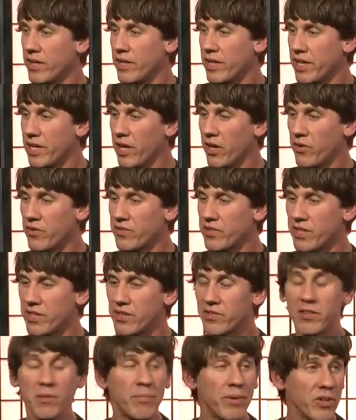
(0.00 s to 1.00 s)
you know,
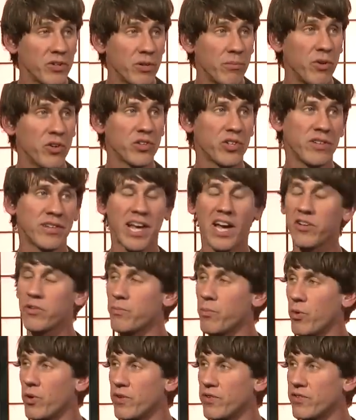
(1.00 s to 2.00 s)
to to build the merchant
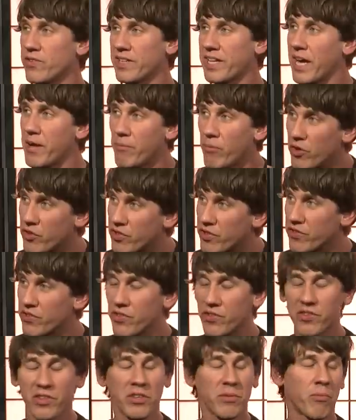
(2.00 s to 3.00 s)
dashboards, to get merchants
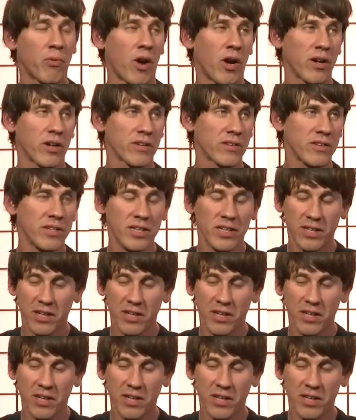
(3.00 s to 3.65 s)
using the product.